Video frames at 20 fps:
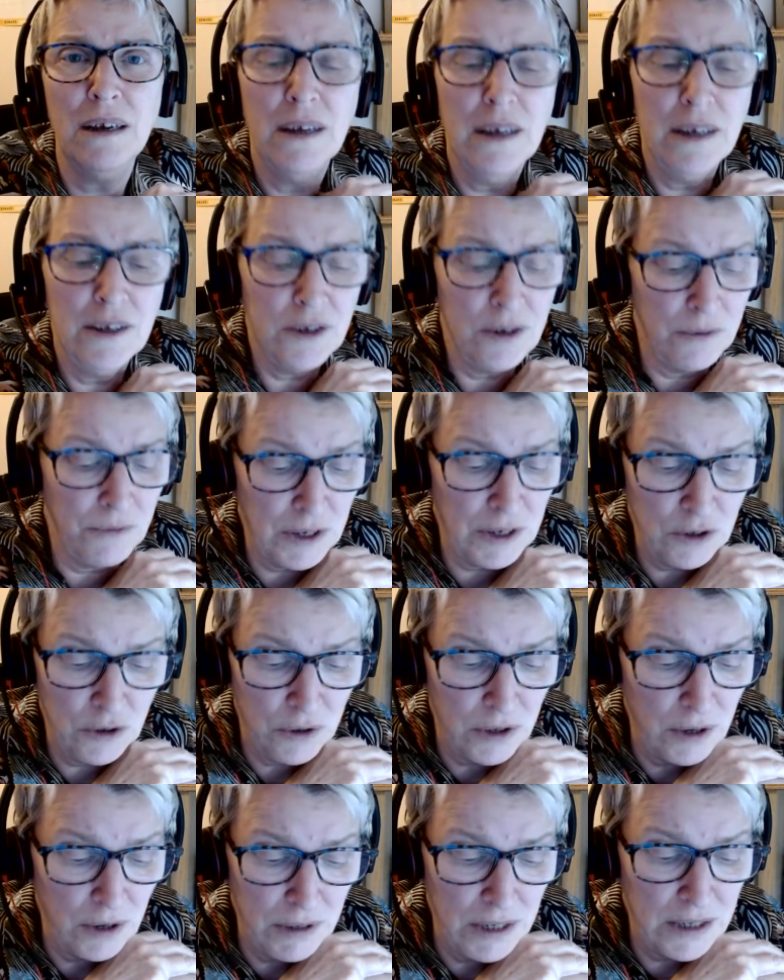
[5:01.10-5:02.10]
So in fact,
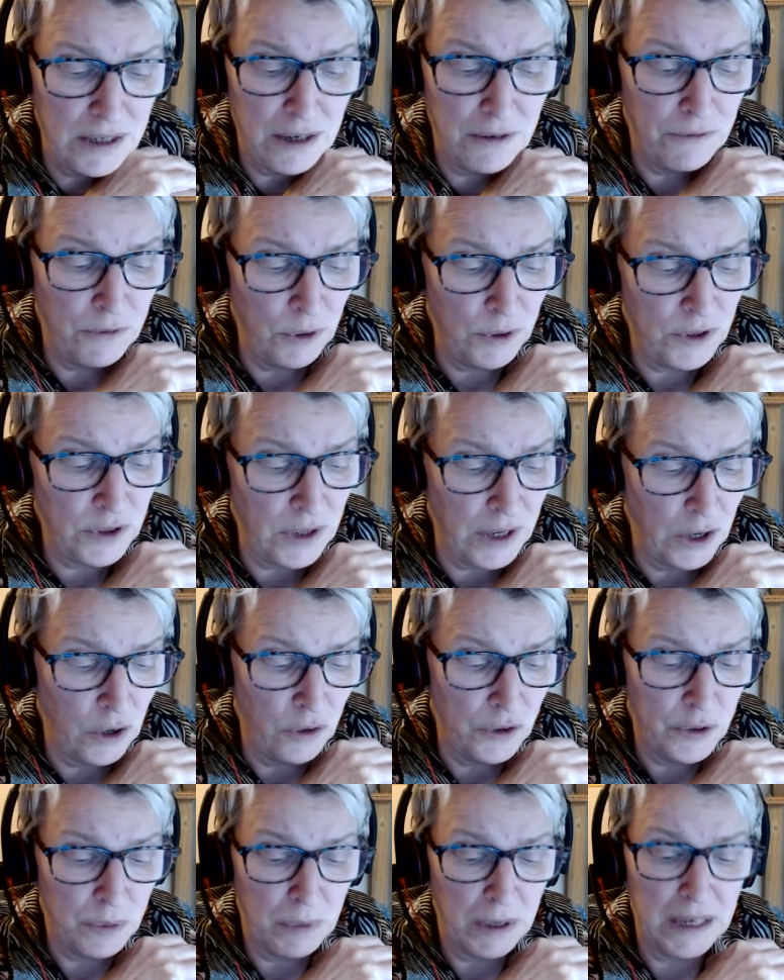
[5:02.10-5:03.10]
not only is it a false
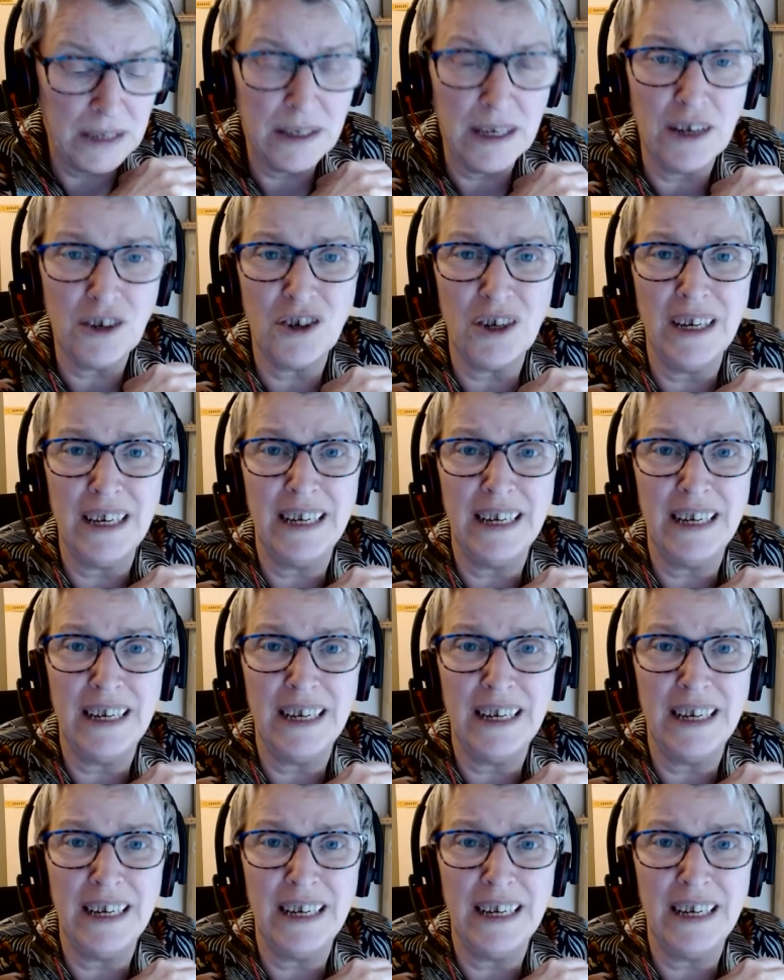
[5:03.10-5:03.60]
dichotomy, it's actually a